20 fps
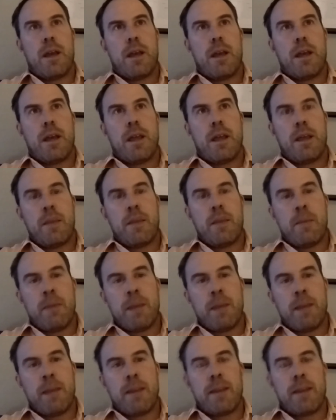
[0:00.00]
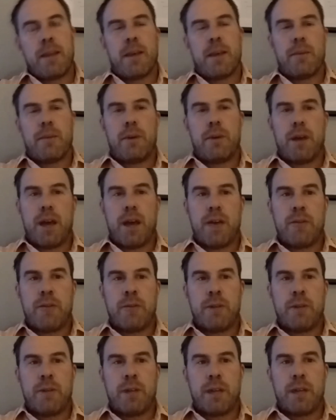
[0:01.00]
they might think about having
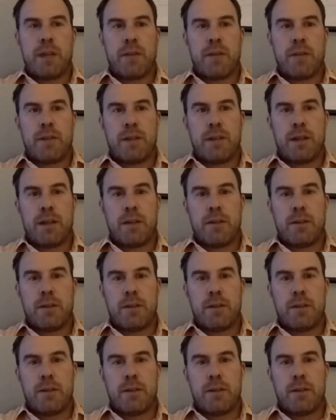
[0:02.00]
one at County Down.